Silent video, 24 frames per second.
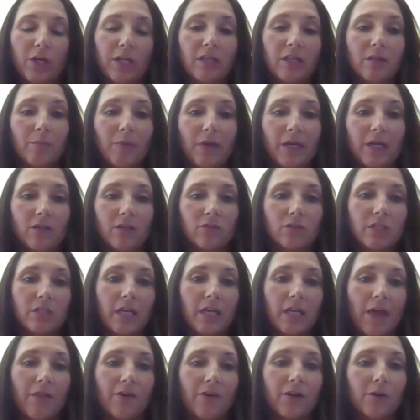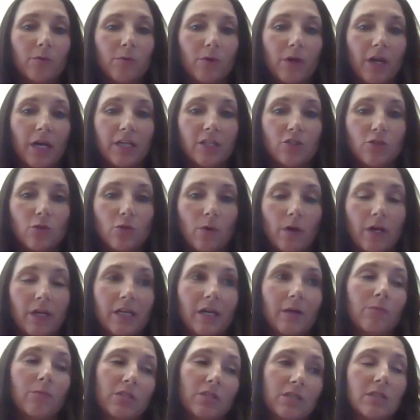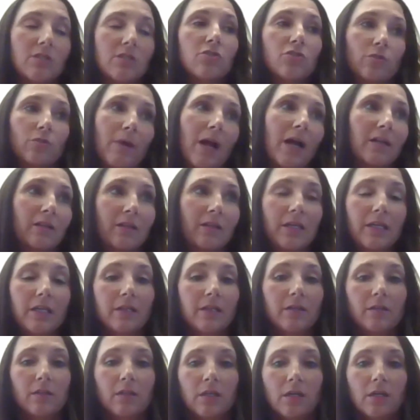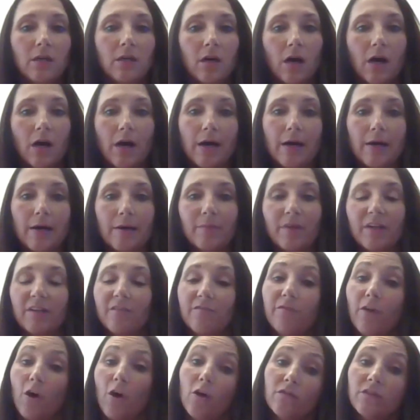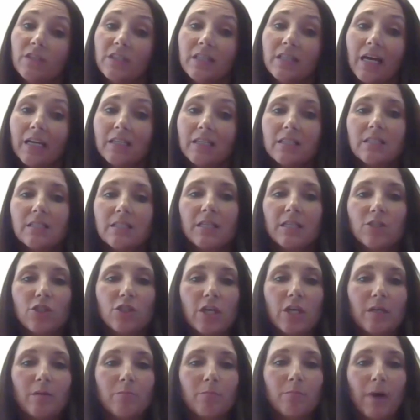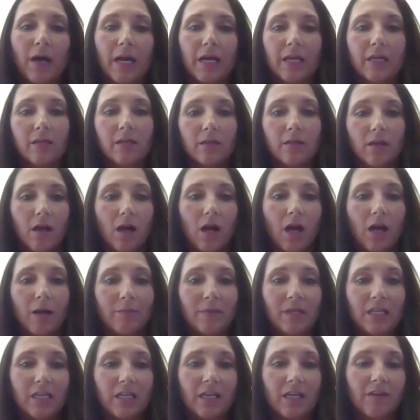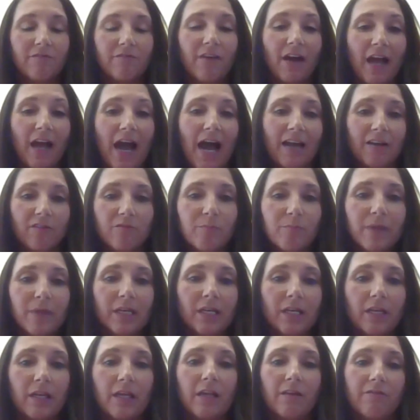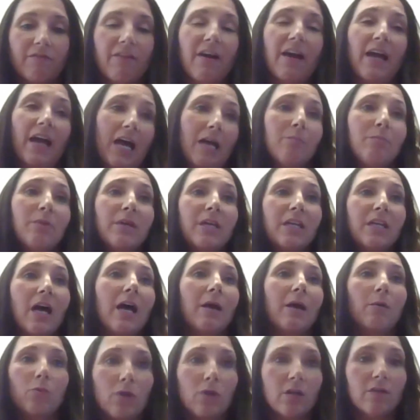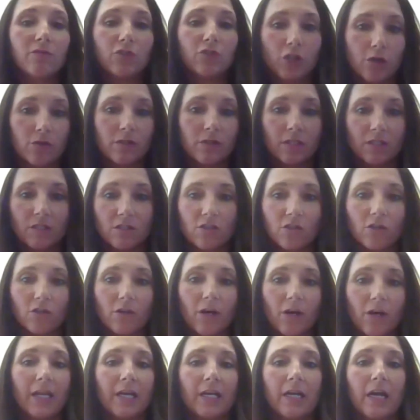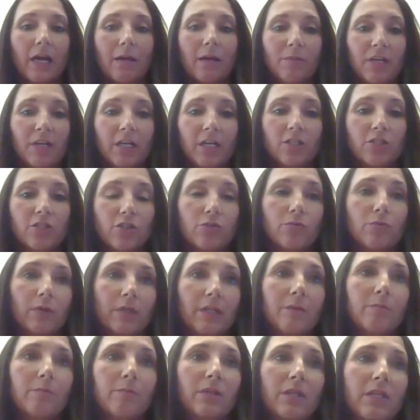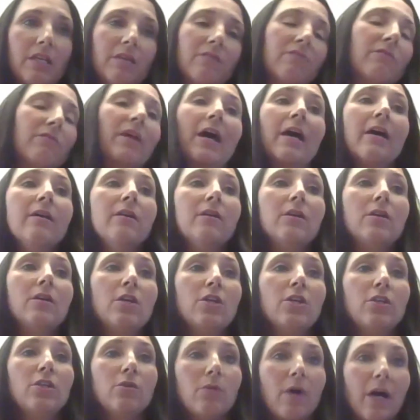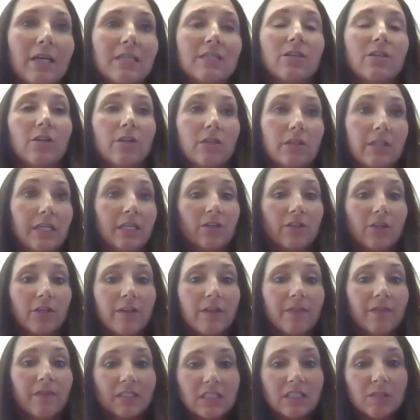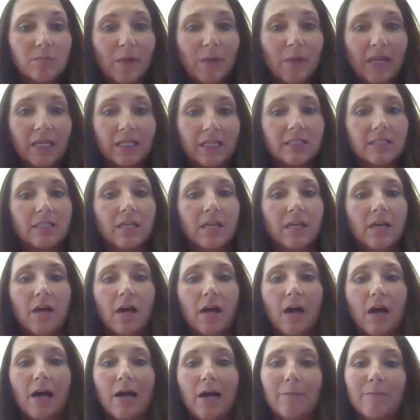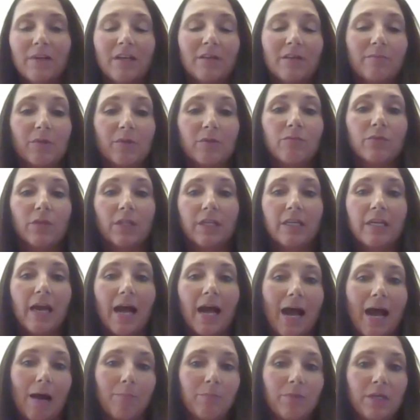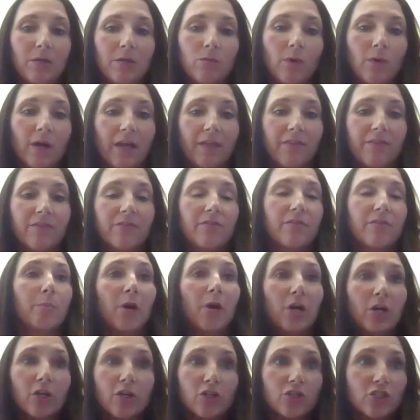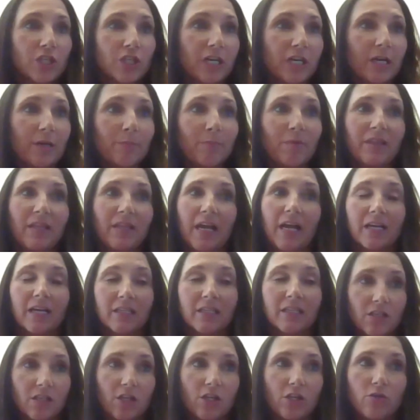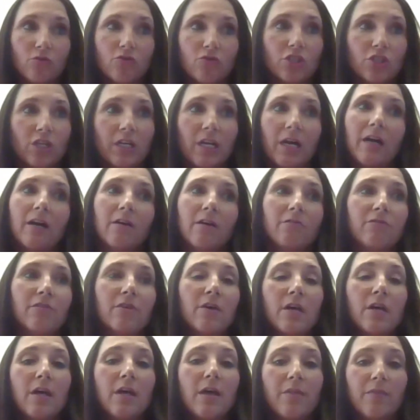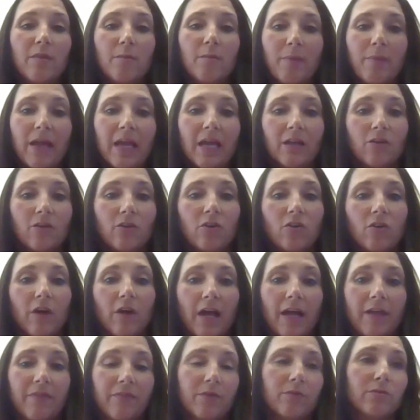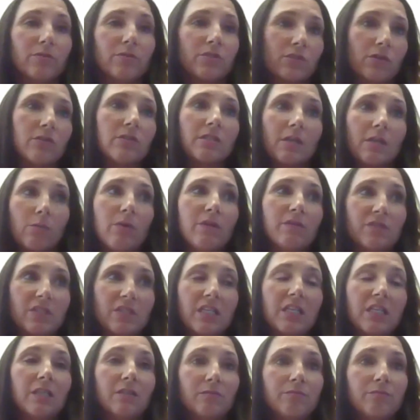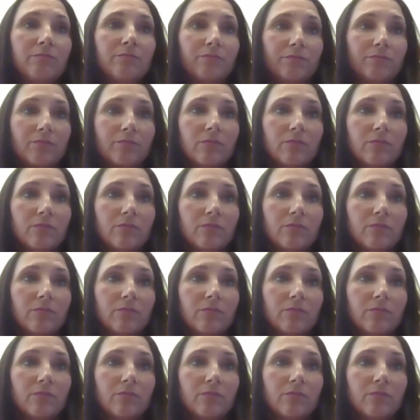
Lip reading: putting the panel together when I joined, I wasn't directly involved in that decision, but I mean, if I had been, I would have chosen Socratic. I mean, I do really believe that you guys are a leader in this space. And I've been really happy with the partnership and the execution of the panel and the results that we've seen.